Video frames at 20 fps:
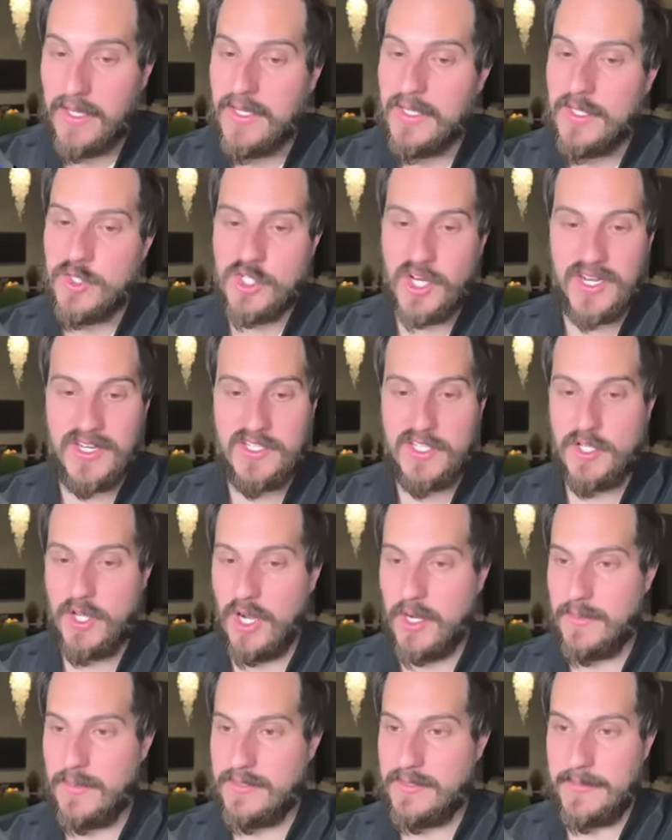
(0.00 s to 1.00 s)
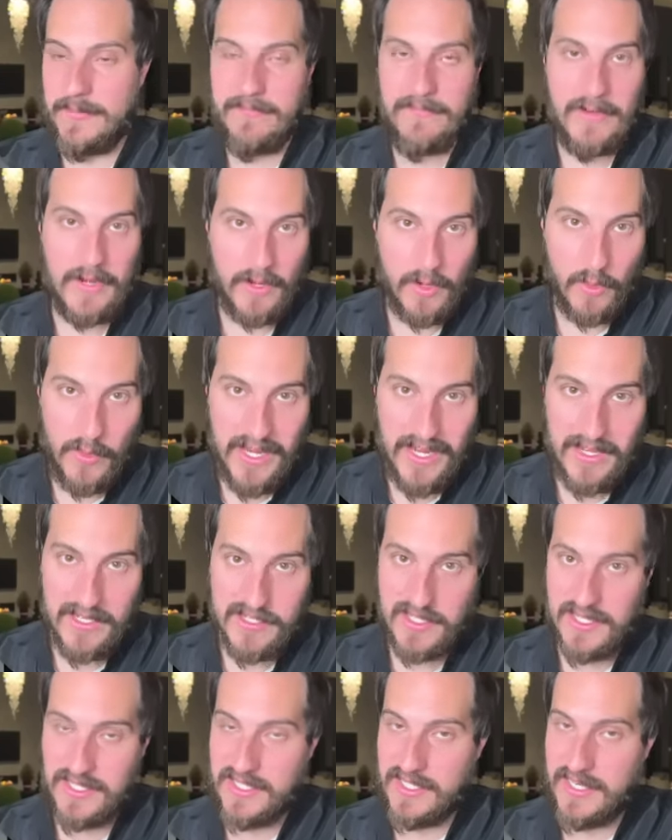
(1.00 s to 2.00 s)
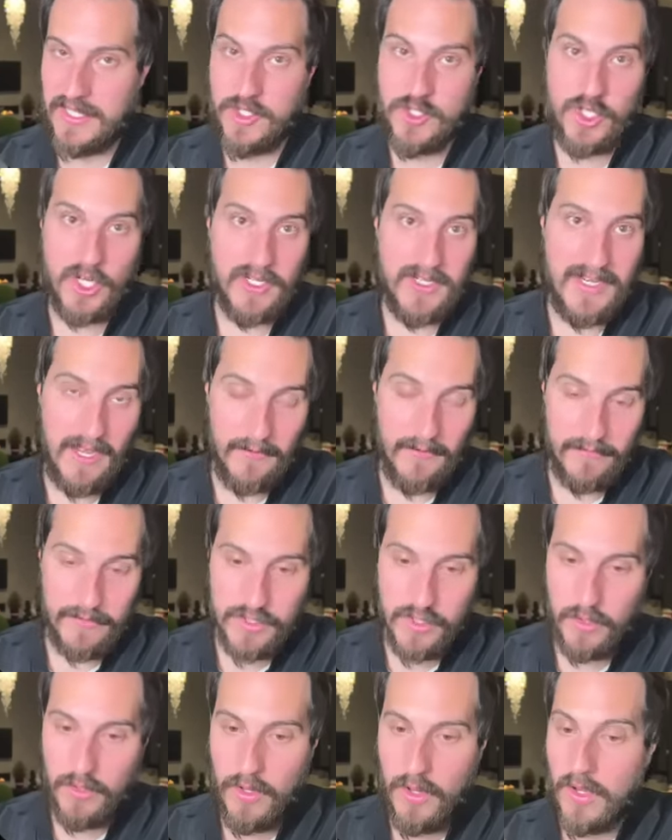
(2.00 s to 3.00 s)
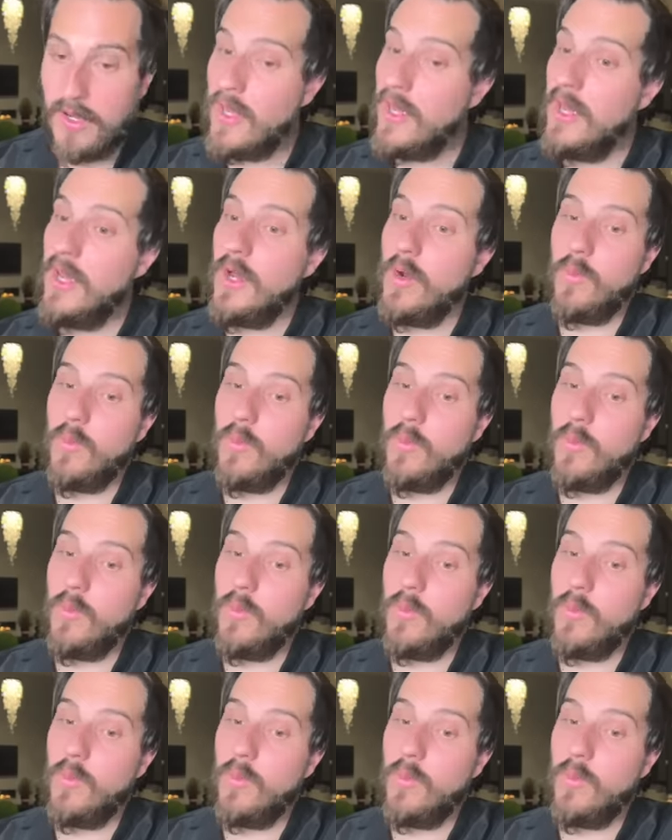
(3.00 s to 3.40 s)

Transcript: China's economy has been very weak because they stayed shut down for so long.